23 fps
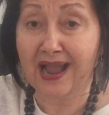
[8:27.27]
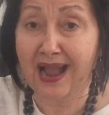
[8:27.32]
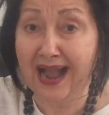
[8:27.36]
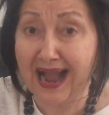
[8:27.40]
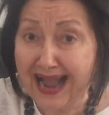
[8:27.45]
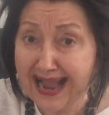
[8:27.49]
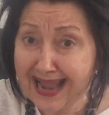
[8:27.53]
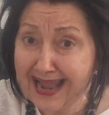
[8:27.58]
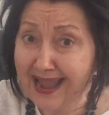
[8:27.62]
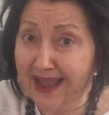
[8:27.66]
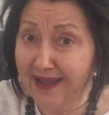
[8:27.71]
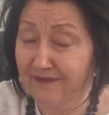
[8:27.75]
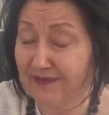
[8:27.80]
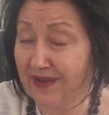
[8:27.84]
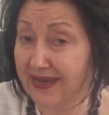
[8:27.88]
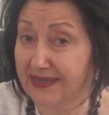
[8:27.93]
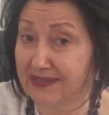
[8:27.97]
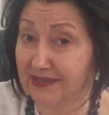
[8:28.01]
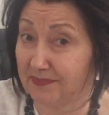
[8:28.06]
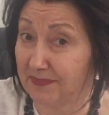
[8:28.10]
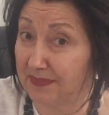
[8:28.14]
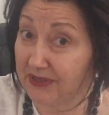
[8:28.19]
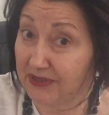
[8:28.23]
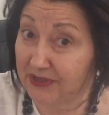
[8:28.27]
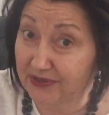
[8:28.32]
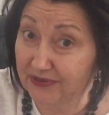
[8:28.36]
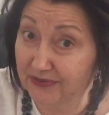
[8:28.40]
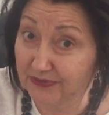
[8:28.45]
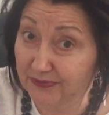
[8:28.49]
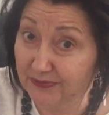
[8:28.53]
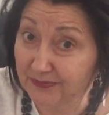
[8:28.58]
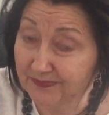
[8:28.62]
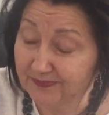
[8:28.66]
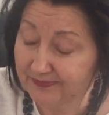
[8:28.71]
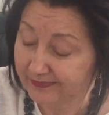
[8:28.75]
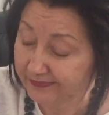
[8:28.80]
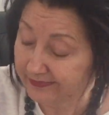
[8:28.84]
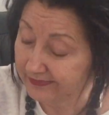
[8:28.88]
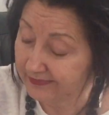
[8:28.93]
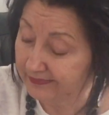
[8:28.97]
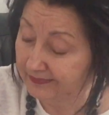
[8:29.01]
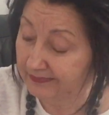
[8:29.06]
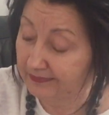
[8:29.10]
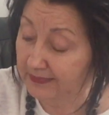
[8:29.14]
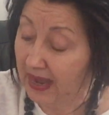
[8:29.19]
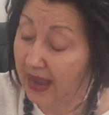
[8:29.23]
I have asthma too.
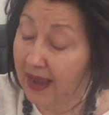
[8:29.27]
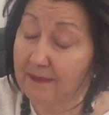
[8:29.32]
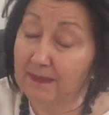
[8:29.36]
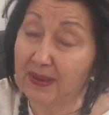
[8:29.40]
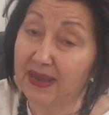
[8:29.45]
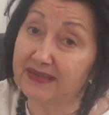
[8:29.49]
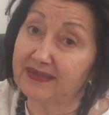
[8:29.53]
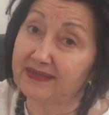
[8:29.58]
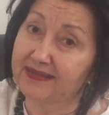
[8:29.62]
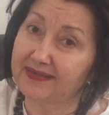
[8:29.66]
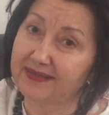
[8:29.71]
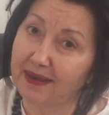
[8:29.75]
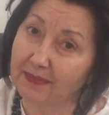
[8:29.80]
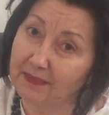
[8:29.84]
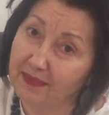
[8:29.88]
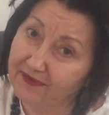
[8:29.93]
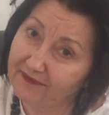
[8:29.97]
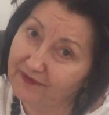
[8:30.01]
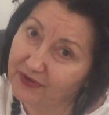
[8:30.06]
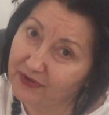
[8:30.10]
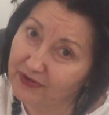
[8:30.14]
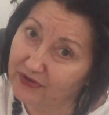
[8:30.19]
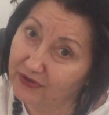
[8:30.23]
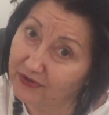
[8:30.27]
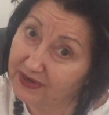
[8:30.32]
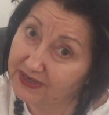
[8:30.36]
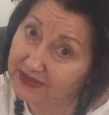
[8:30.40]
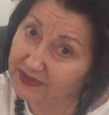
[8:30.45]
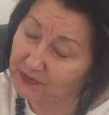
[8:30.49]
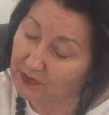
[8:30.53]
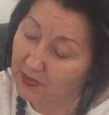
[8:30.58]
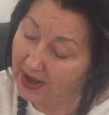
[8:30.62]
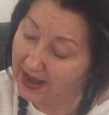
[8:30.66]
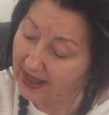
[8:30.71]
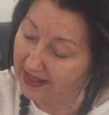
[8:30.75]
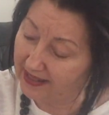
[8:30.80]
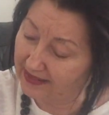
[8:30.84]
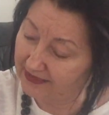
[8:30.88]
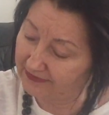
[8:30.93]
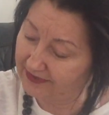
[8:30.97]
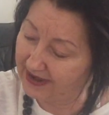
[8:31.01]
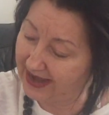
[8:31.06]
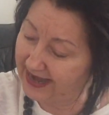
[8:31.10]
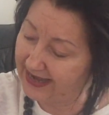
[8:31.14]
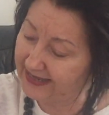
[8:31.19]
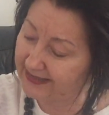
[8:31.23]
I bet some of you do as well,
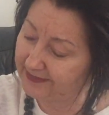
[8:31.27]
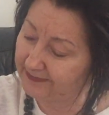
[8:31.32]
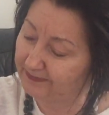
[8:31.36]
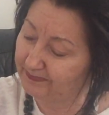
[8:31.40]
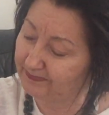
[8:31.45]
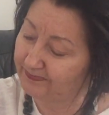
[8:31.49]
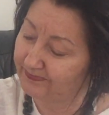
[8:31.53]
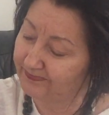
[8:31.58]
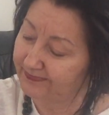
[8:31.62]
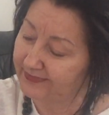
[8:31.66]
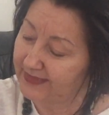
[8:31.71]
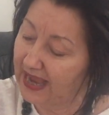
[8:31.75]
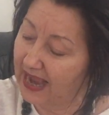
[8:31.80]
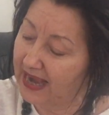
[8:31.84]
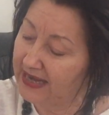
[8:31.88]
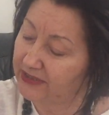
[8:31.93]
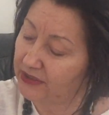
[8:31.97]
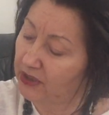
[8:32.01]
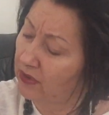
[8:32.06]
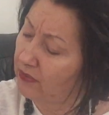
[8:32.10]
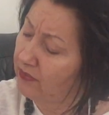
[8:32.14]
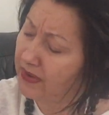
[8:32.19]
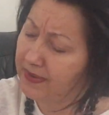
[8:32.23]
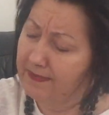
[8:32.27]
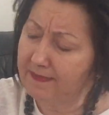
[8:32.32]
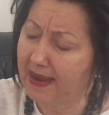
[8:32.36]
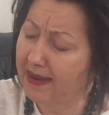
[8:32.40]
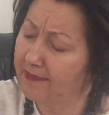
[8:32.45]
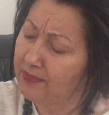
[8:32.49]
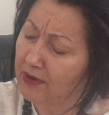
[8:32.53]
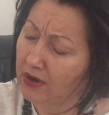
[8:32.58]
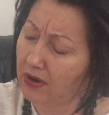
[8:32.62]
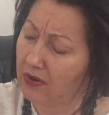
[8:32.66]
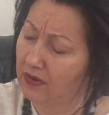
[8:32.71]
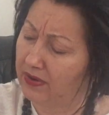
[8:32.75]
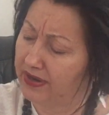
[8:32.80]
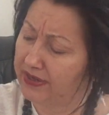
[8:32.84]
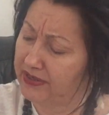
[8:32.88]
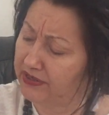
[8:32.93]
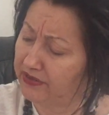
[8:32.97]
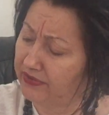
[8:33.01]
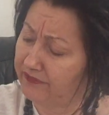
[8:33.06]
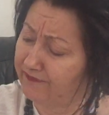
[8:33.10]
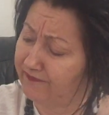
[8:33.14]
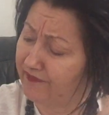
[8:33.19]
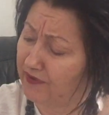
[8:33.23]
right? I don't remember going
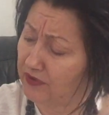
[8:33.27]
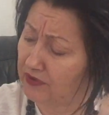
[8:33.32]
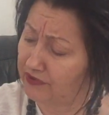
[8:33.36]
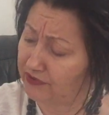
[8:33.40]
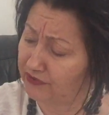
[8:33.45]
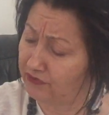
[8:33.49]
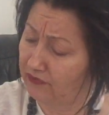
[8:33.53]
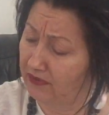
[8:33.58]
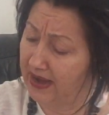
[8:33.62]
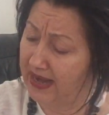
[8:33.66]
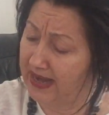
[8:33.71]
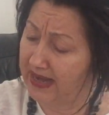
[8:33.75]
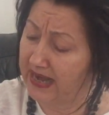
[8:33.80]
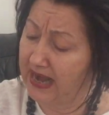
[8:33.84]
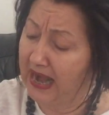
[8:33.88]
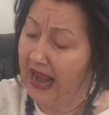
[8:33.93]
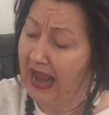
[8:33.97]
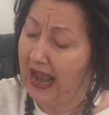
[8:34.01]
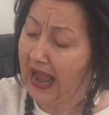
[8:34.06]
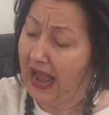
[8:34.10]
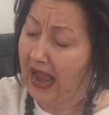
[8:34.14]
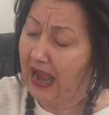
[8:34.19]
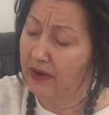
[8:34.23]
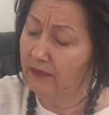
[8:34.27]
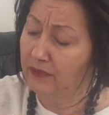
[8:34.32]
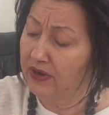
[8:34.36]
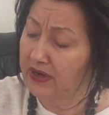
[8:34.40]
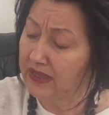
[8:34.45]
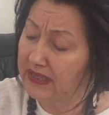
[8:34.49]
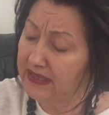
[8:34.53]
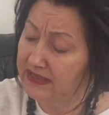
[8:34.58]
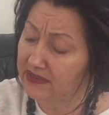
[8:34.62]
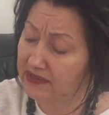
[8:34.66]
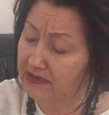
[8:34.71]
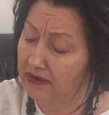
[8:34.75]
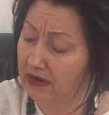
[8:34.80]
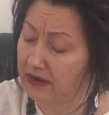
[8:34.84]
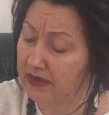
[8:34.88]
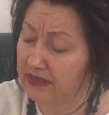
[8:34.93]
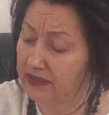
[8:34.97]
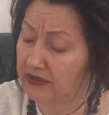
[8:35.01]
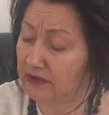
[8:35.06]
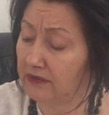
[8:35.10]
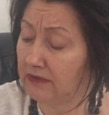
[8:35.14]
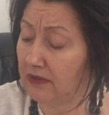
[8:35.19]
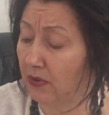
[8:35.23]
to first grade. I really
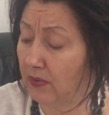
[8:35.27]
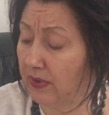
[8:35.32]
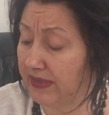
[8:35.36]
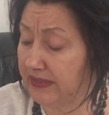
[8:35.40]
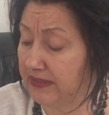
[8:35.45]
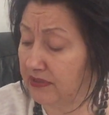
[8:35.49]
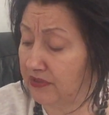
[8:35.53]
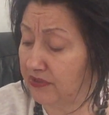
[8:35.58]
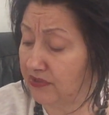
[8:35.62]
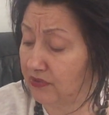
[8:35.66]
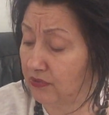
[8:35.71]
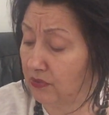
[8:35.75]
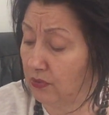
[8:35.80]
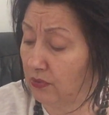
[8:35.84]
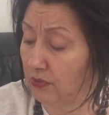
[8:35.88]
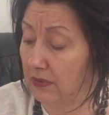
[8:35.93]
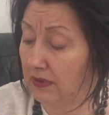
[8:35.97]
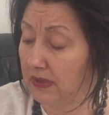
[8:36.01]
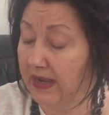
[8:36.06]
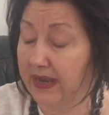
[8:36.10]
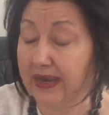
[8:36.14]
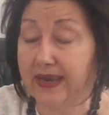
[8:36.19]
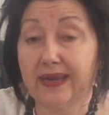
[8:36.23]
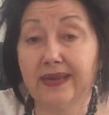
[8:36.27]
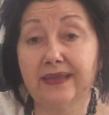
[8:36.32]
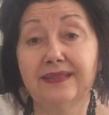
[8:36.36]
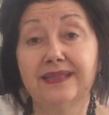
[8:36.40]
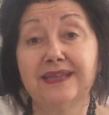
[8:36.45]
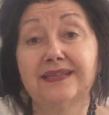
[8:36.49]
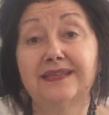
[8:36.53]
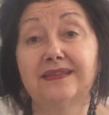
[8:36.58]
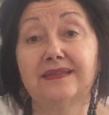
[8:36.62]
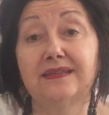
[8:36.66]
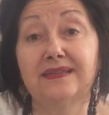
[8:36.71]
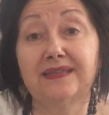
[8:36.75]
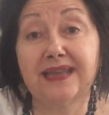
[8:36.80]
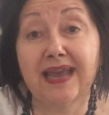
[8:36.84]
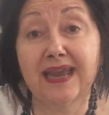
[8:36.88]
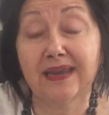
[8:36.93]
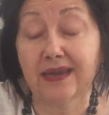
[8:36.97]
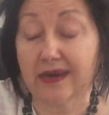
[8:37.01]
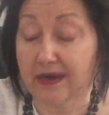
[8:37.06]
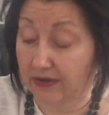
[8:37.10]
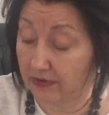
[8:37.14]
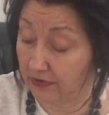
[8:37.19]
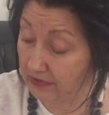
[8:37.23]
started going to school in the
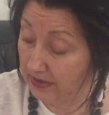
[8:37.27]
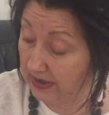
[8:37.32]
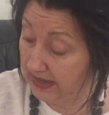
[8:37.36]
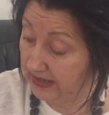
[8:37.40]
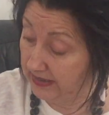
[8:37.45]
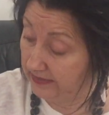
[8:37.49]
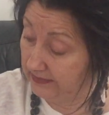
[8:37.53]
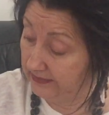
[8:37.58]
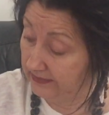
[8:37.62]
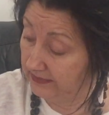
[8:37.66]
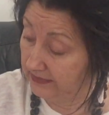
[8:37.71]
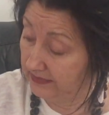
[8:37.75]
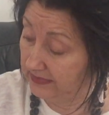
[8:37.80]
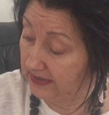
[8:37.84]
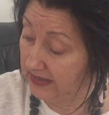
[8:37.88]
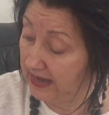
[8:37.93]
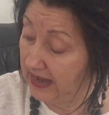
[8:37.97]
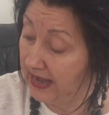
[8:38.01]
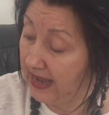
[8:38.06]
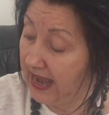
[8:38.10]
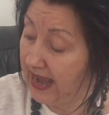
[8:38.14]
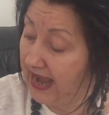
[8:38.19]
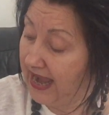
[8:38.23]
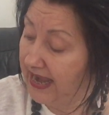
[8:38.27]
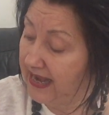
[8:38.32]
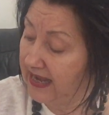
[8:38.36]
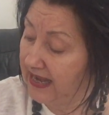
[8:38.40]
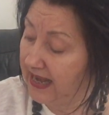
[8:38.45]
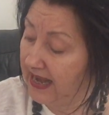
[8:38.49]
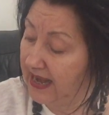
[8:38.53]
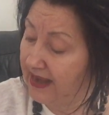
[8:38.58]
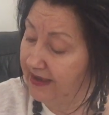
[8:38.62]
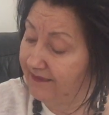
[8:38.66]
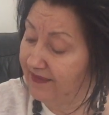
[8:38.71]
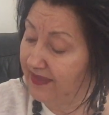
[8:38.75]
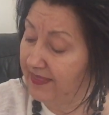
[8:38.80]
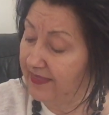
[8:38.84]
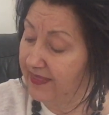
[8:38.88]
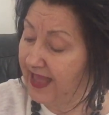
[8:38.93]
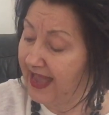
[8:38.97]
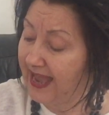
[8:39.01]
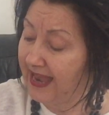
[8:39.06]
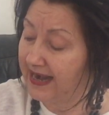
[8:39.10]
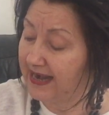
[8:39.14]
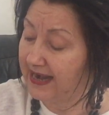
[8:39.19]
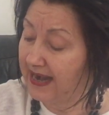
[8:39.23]
second grade. And even
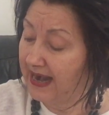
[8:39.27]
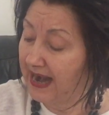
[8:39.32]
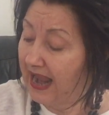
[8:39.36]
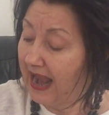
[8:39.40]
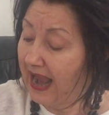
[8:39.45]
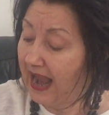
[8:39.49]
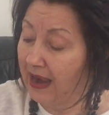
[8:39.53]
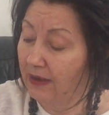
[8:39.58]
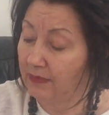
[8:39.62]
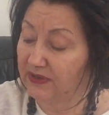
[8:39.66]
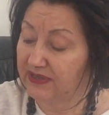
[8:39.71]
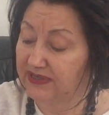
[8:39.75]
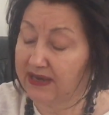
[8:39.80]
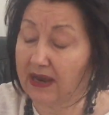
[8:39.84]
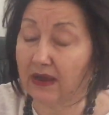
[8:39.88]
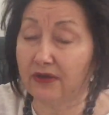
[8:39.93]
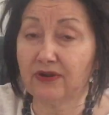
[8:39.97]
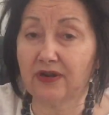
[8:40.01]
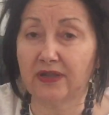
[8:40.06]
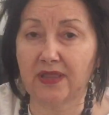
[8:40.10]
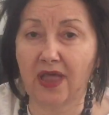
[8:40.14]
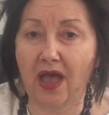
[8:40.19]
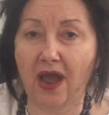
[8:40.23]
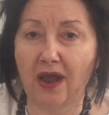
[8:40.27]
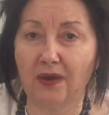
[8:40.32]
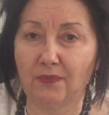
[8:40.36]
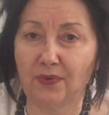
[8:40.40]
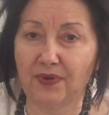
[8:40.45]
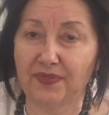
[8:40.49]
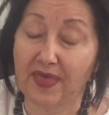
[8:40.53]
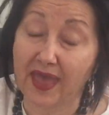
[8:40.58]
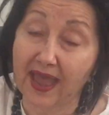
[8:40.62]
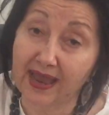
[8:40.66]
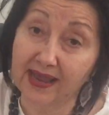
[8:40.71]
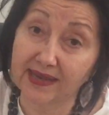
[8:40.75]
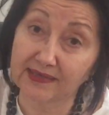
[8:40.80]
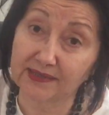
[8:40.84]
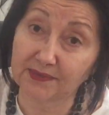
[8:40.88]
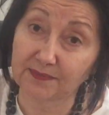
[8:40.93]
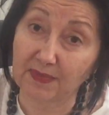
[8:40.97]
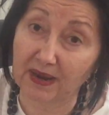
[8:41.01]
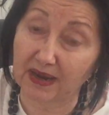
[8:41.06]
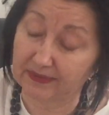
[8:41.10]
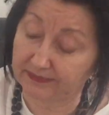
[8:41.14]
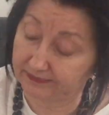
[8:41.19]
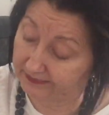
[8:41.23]
then, I was out a lot with
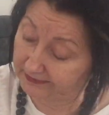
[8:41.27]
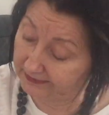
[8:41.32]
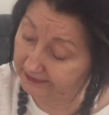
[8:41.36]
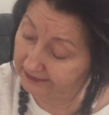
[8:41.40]
asthma.